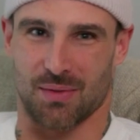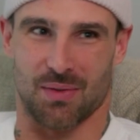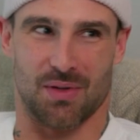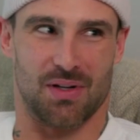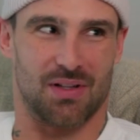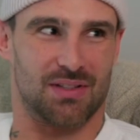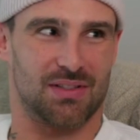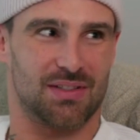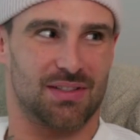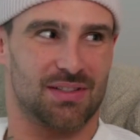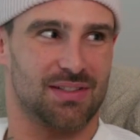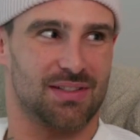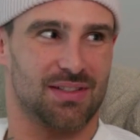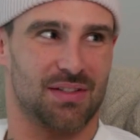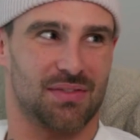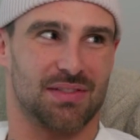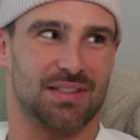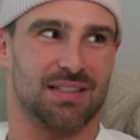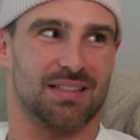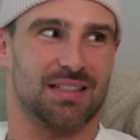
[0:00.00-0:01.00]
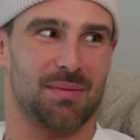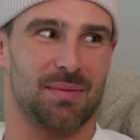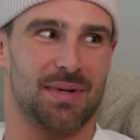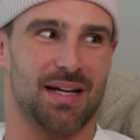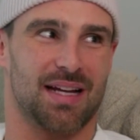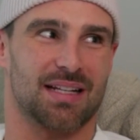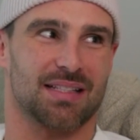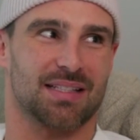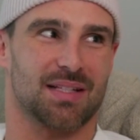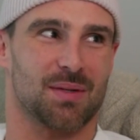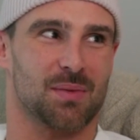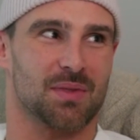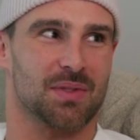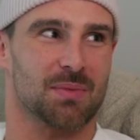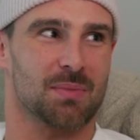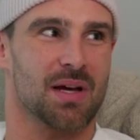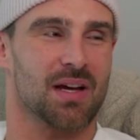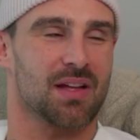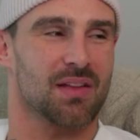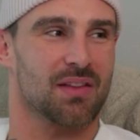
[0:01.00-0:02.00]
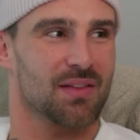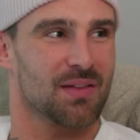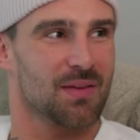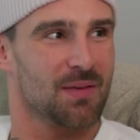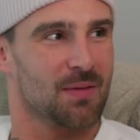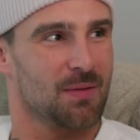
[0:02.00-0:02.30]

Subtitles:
to watch, obviously coming out of someone's mouth.